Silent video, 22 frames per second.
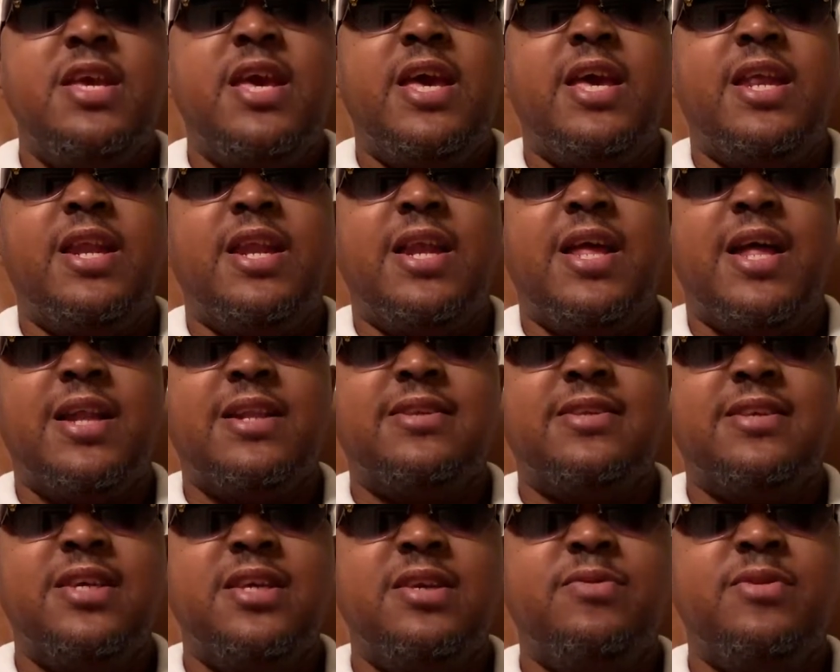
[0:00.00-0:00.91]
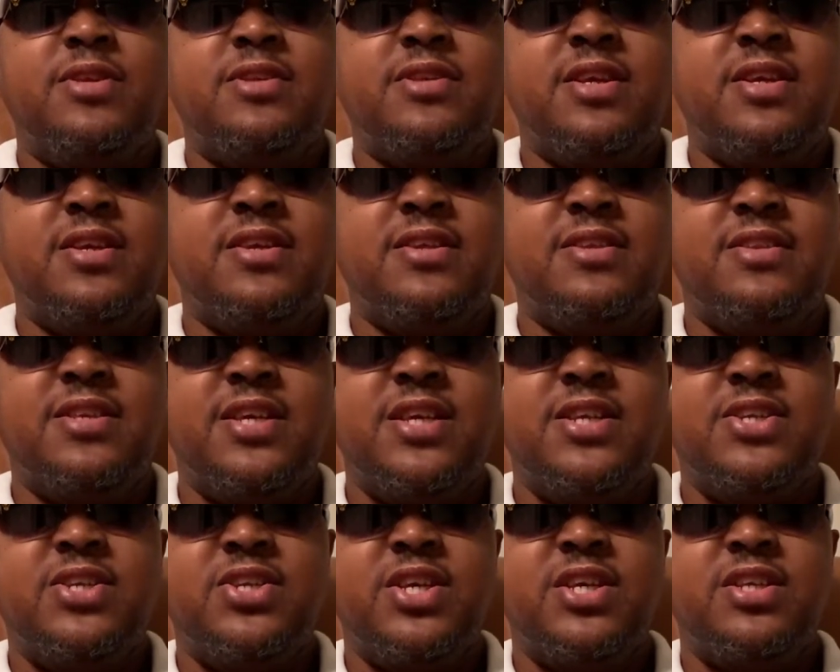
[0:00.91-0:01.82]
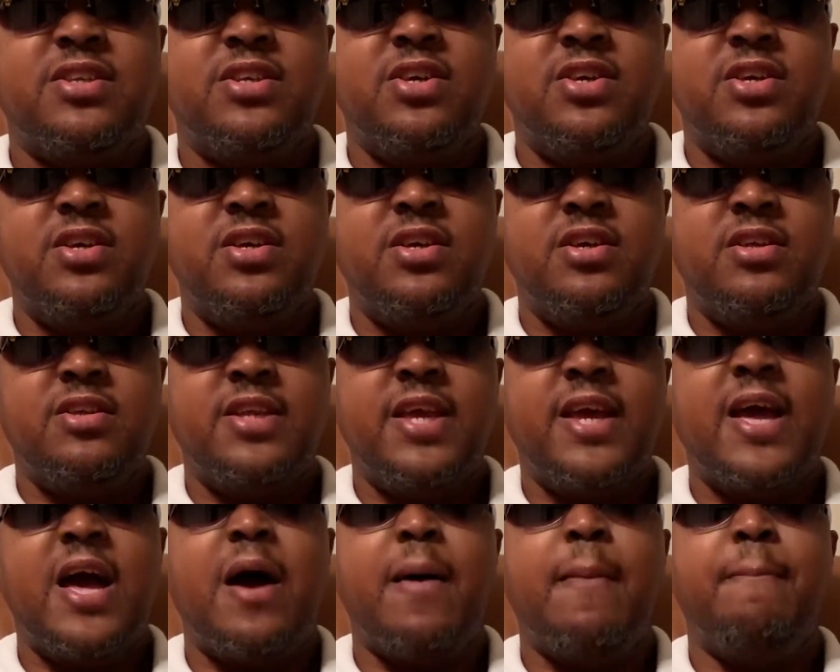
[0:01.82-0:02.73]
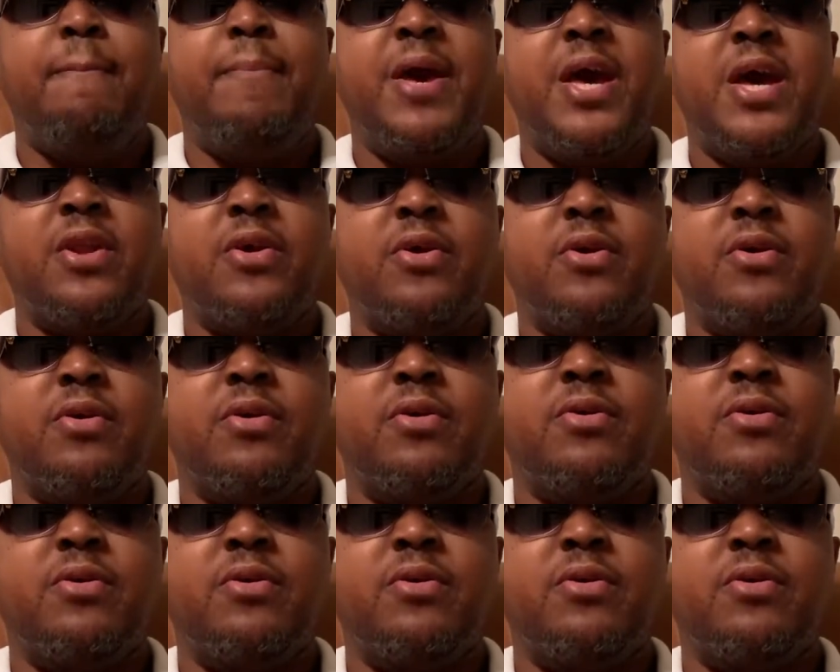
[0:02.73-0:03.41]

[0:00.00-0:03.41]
and a lot of teams that's in contention that's good, they got better.